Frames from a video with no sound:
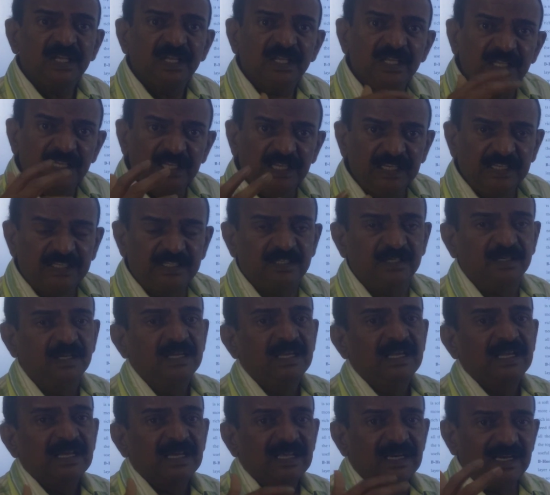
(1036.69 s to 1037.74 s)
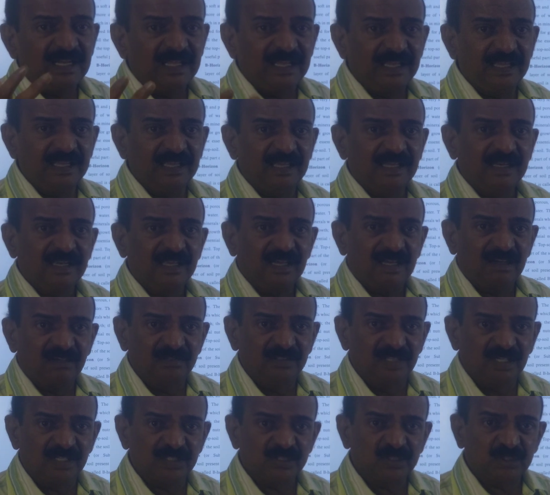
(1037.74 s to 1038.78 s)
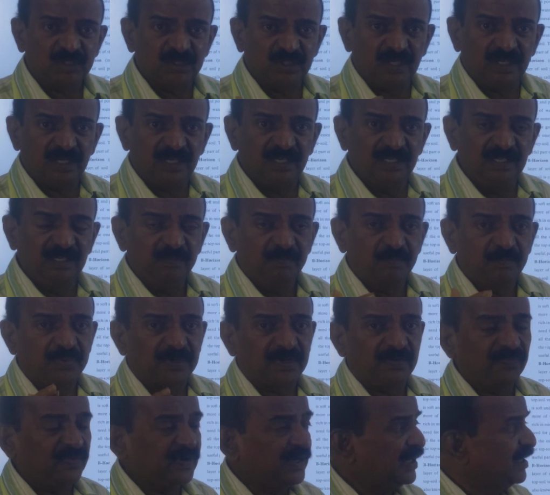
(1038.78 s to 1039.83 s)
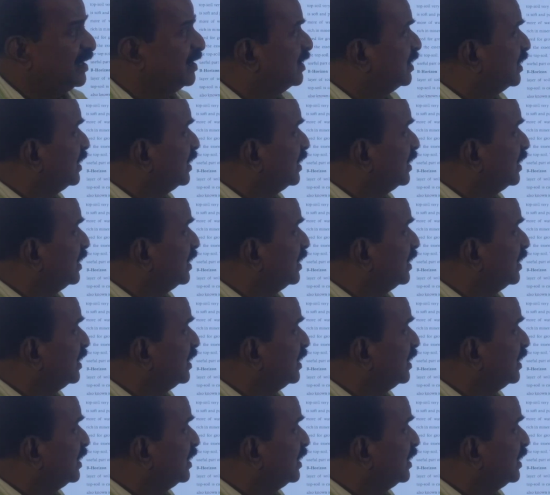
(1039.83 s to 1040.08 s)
Each layer of the soil profile